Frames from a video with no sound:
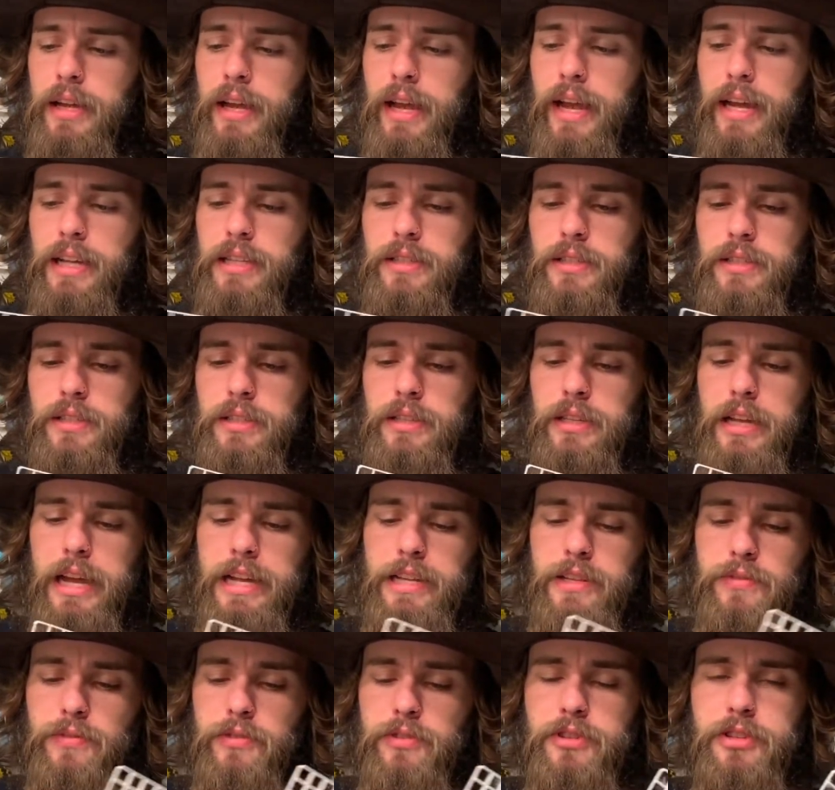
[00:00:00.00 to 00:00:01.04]

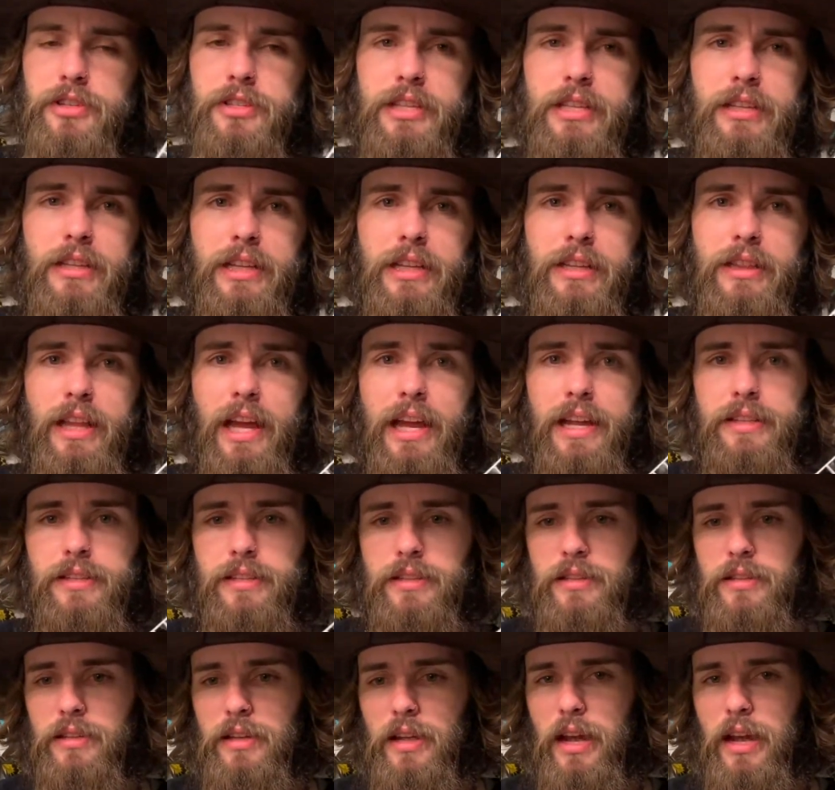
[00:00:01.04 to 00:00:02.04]
It's for ceiling lights.